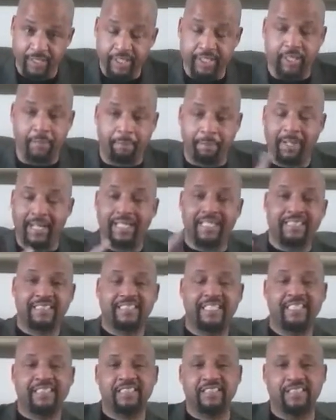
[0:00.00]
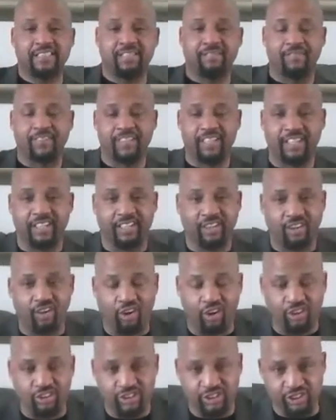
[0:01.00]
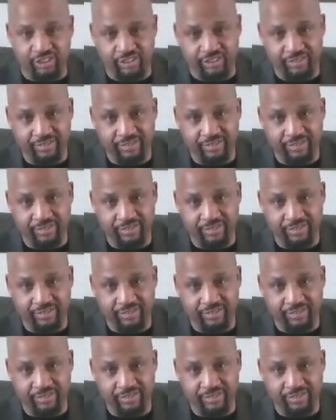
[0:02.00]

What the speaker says: Your politicians of another culture